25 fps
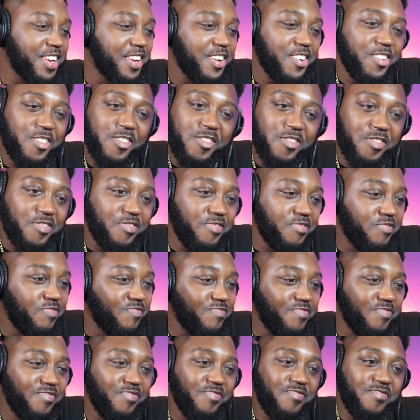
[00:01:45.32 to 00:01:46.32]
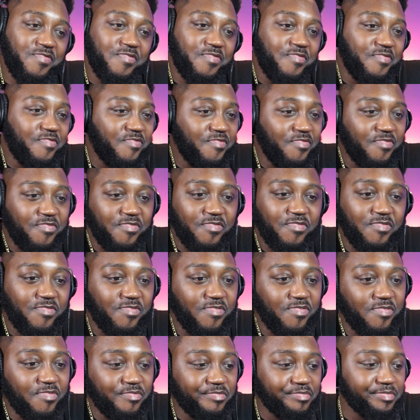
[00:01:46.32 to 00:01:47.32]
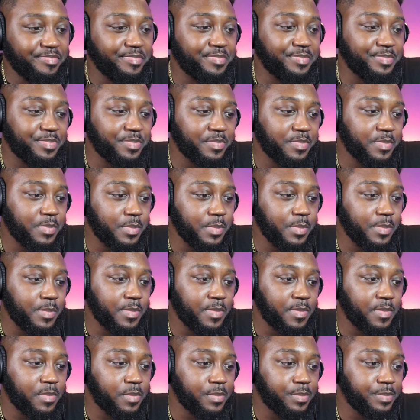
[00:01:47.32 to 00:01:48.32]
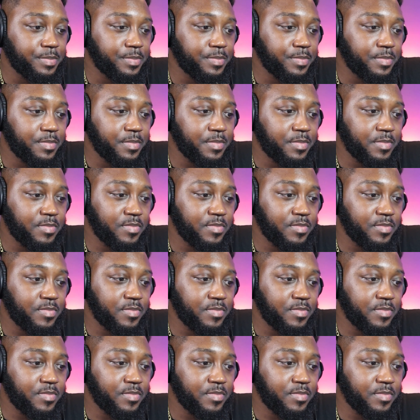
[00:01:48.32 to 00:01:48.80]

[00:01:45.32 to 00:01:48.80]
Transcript: The person shown says nothing.